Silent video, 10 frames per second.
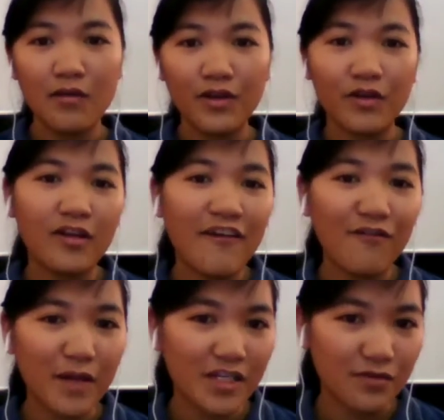we don't
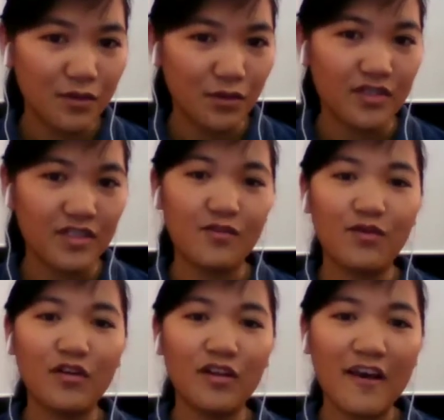have much resources, we
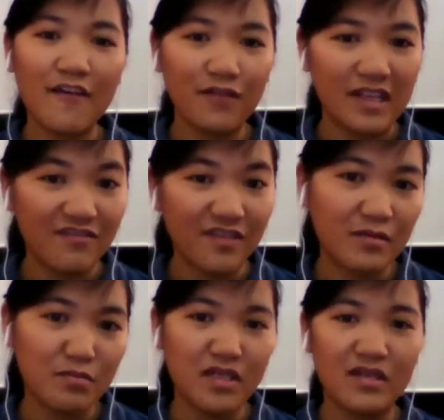don't have
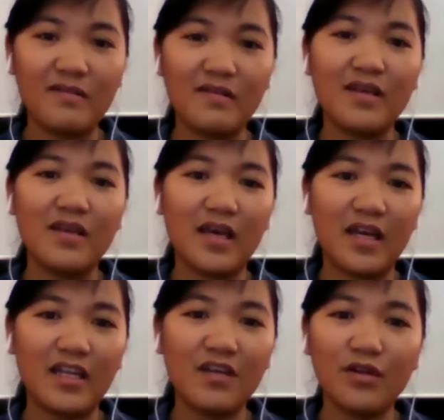investment,
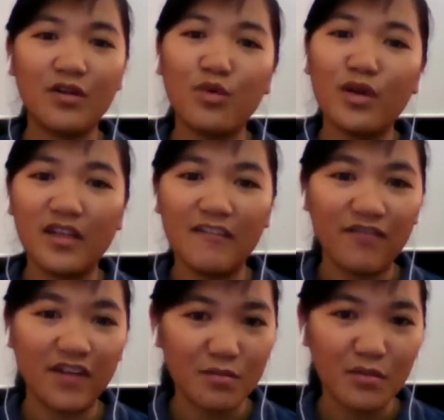and even though we need
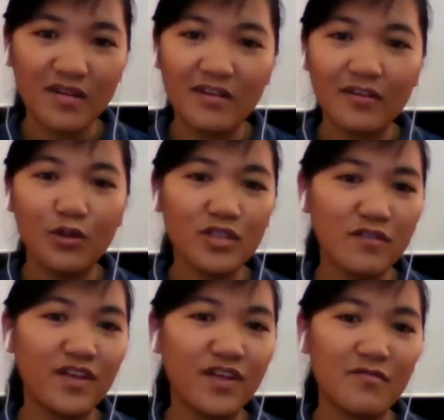investment, those
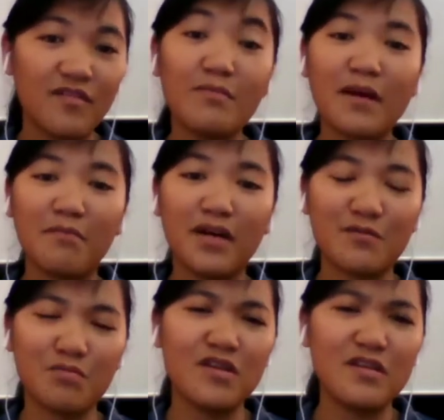investment
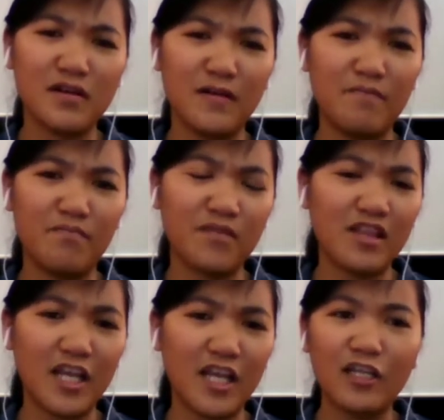must be
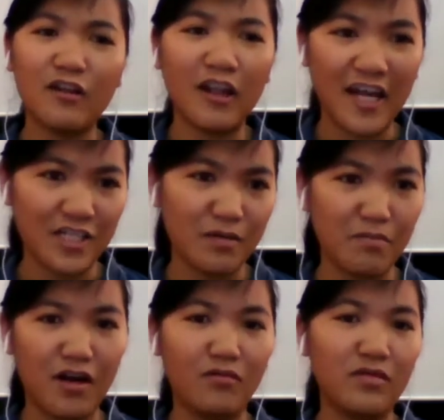like in a large
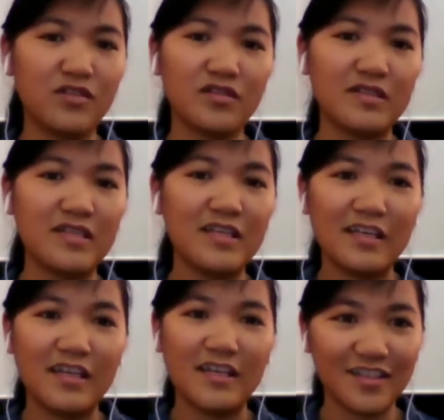amount because
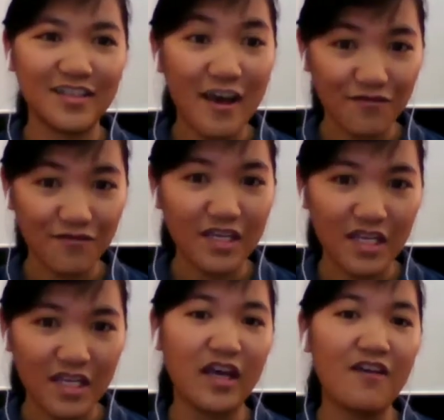it is a heavy
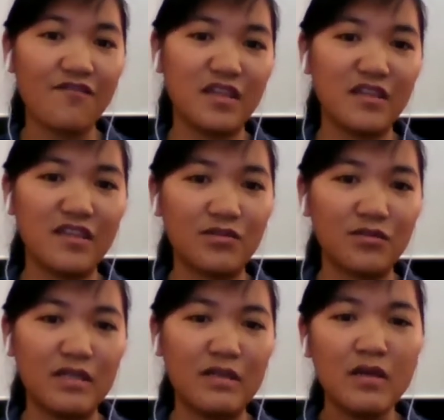
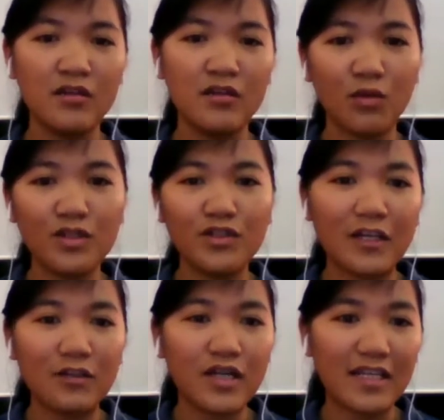industry. So we
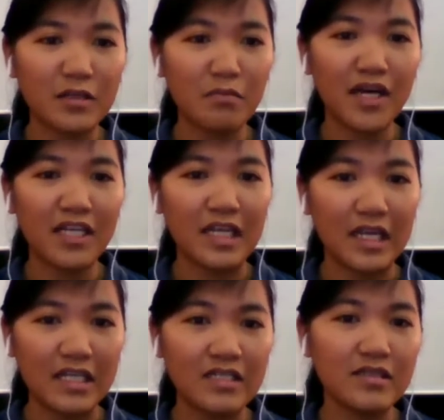try to customize
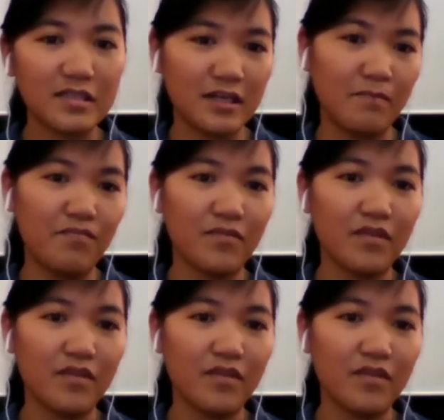each step,